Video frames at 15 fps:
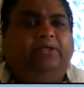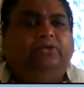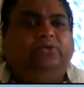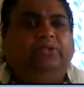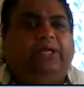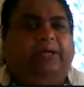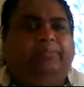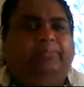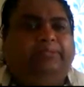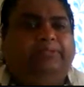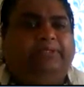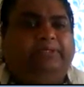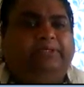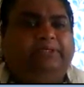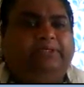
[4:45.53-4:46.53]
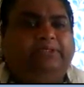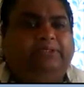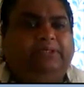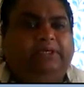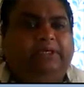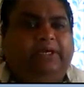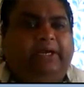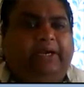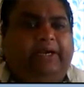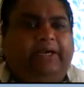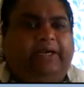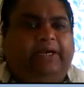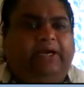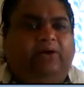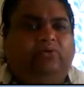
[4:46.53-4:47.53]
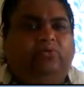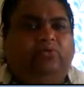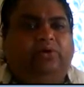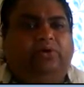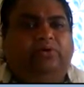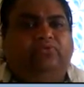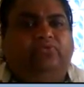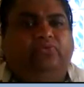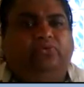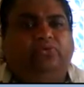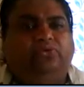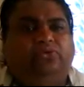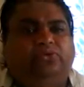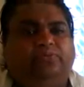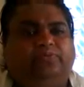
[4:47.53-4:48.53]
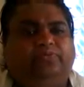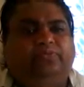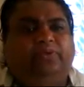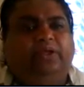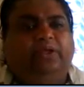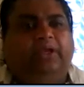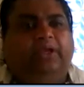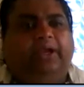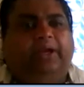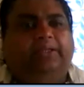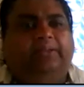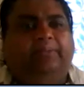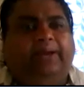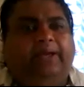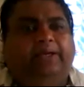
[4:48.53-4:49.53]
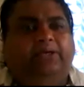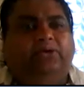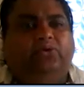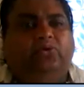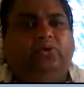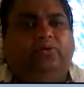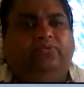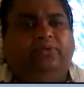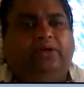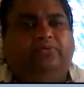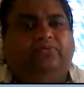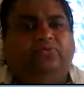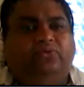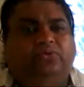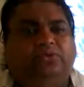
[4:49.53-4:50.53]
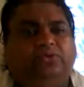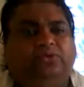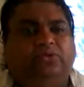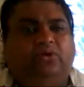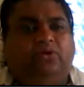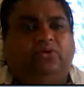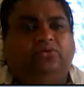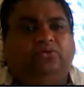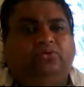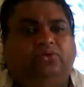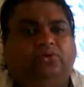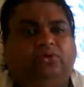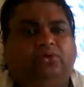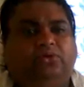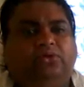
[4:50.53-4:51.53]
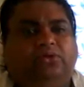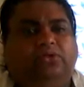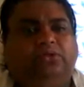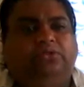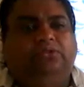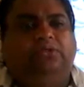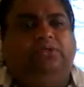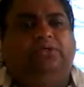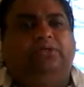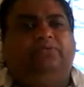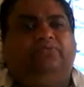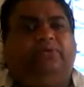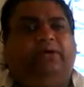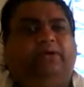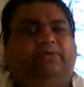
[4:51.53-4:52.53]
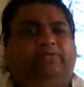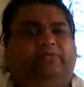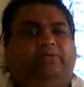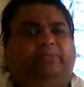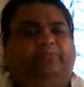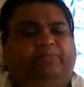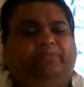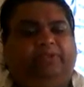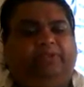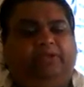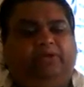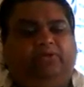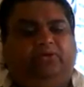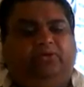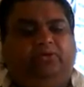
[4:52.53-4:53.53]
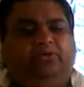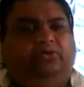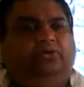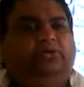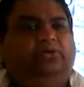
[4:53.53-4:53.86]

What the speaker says: So that means it is a downward force, and the magnitude of that force is also 35 kilonewton.